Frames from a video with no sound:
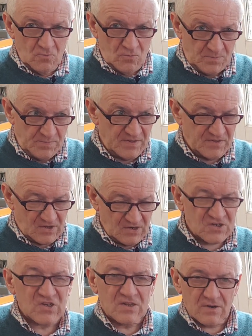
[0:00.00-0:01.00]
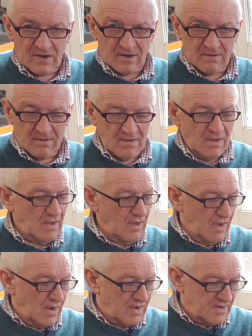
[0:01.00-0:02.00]
would be considering.
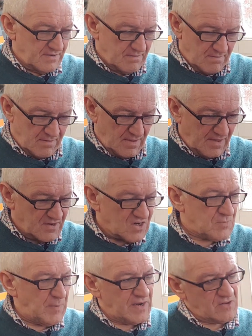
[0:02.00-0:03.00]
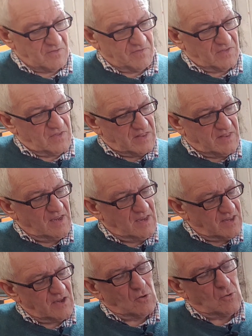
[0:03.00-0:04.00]
And irrespective of the
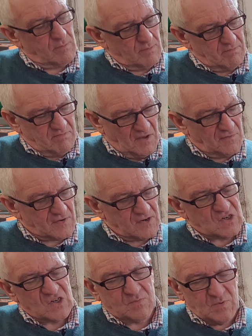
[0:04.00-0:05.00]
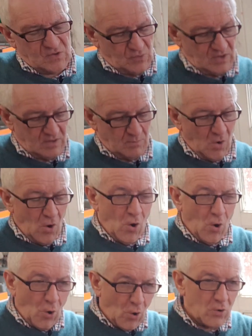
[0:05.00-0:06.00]
detail differences between them,
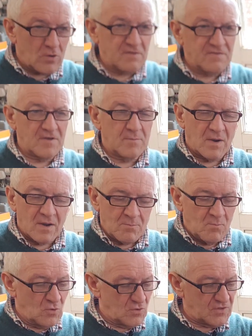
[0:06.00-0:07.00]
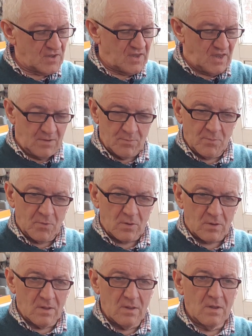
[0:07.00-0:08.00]
all of them are more than
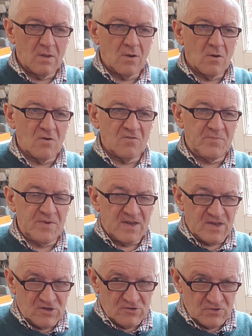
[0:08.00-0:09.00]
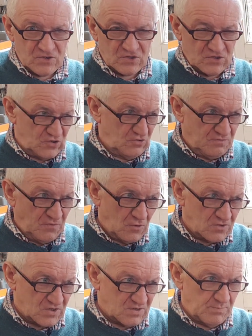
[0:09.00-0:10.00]
capable of being used to shoot
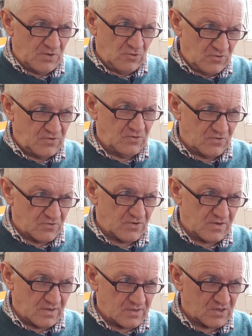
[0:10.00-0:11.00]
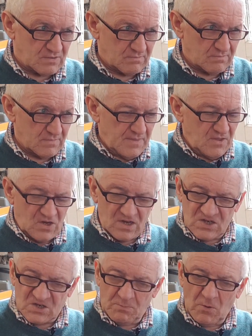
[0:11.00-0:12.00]
foxes beyond 200 yards. So you
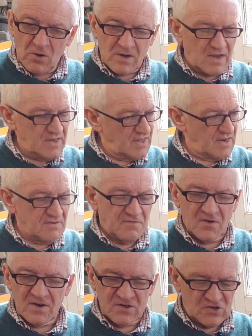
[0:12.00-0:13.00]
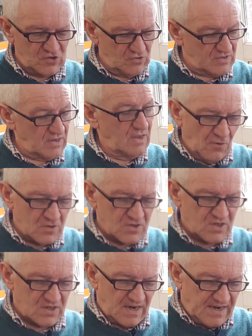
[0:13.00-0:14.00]
can spot, identify and shoot
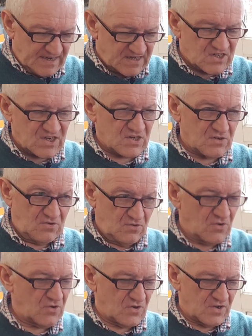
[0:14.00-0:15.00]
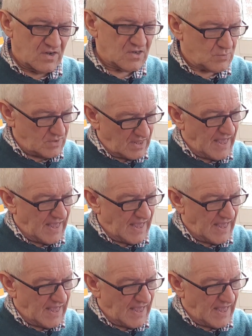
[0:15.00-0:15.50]
foxes in excess of 200 yards with